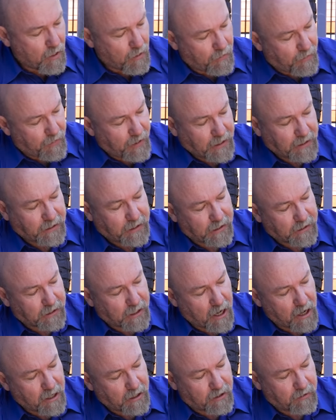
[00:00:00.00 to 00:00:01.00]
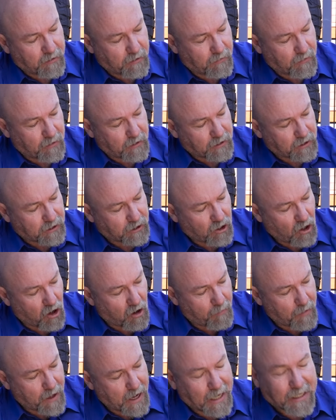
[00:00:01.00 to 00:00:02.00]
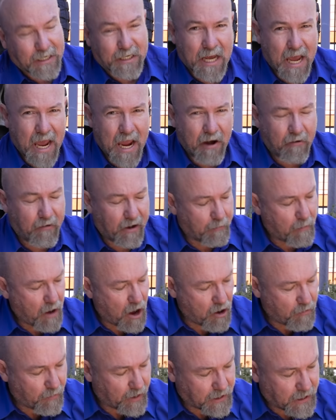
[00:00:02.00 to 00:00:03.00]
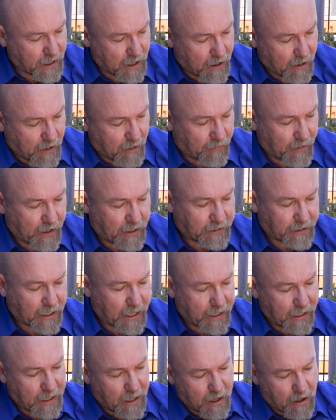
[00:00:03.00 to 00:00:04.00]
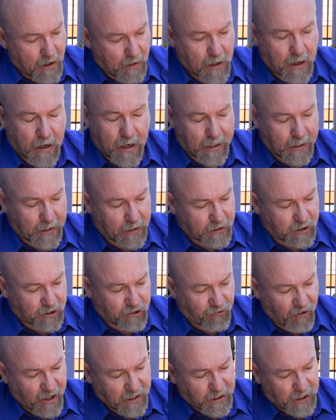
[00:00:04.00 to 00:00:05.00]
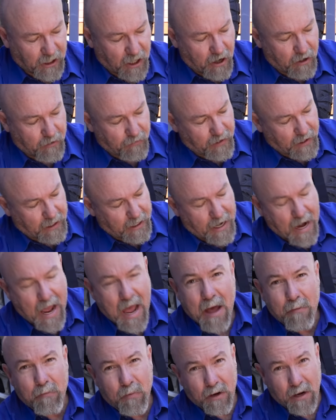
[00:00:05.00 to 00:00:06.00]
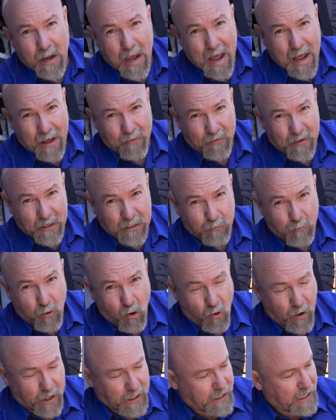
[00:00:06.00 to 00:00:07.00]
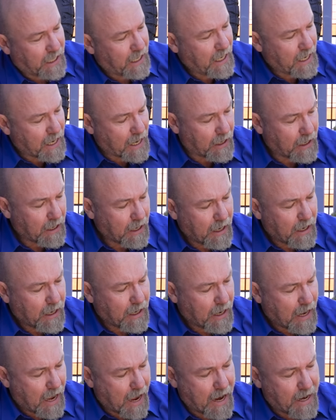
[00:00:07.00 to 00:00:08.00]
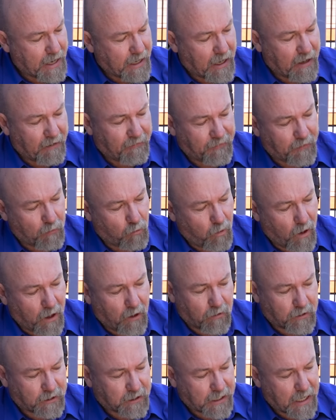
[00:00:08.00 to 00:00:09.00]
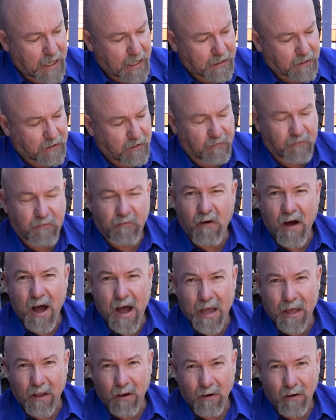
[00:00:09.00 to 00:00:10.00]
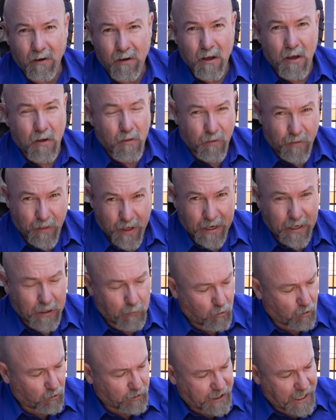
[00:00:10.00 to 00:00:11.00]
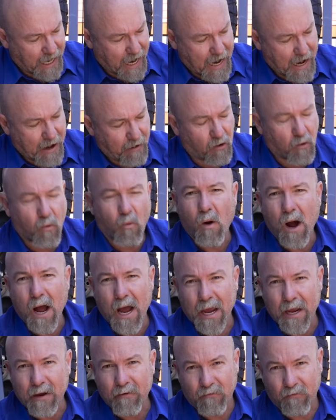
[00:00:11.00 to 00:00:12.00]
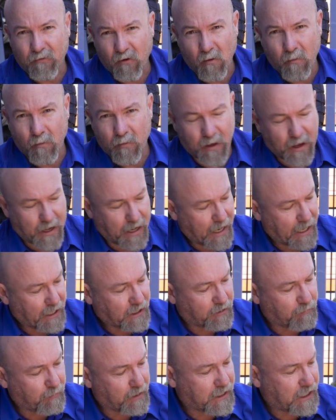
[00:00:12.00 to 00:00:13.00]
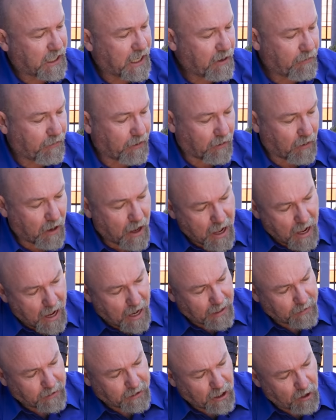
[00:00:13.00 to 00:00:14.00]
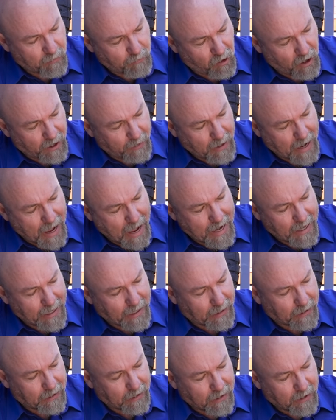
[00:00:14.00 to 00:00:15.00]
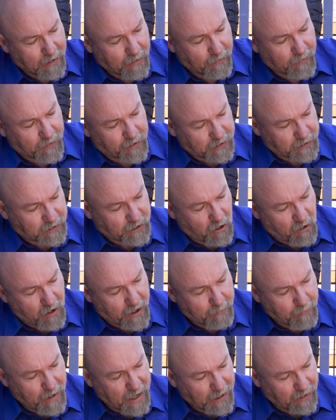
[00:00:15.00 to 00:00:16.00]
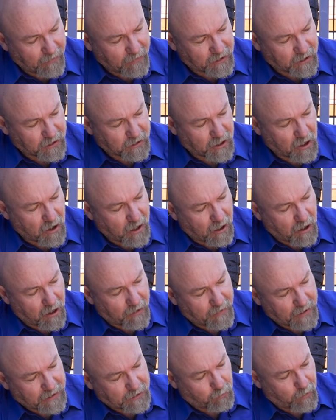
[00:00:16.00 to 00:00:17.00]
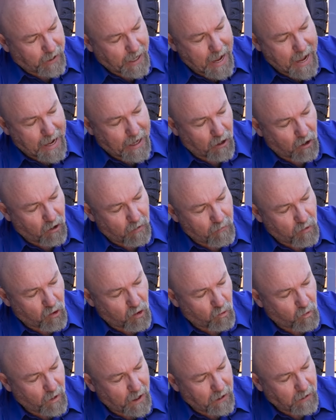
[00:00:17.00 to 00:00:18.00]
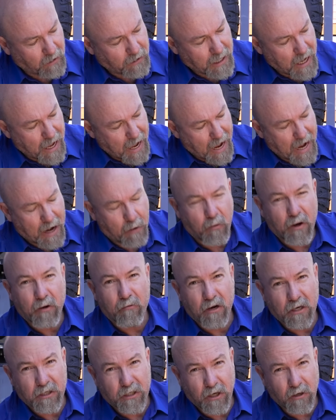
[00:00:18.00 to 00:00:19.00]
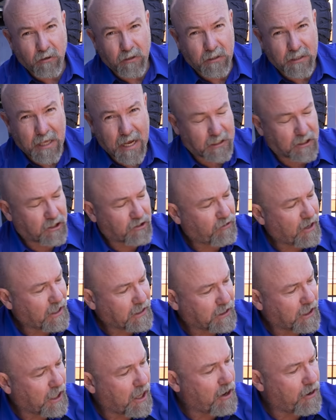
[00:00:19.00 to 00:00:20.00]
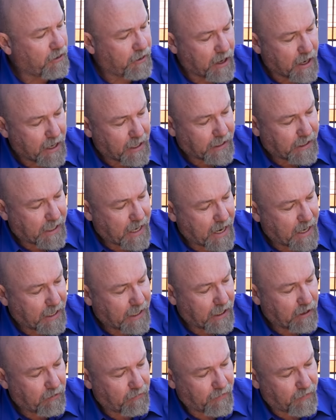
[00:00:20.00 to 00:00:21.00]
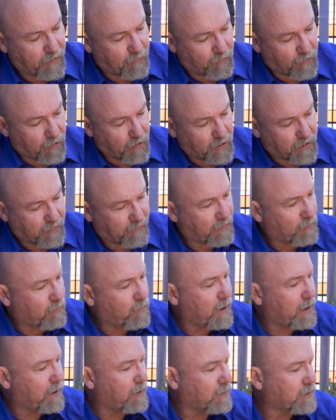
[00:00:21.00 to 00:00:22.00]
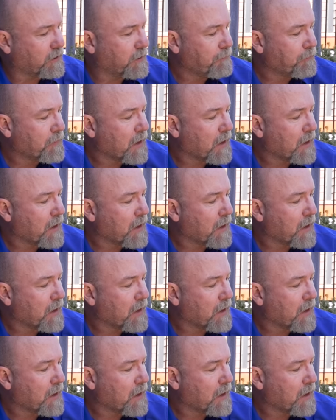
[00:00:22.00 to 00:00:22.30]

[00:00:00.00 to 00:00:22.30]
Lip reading: This is going to stop a tearing moment. There's a stress load that can happen at this point here. And if the weld starts to fail, then it will tear away from the hitch material. And so by adding the design, making the design like this, we add a lot more weld and we reduce that stress load down here in the root of the weld.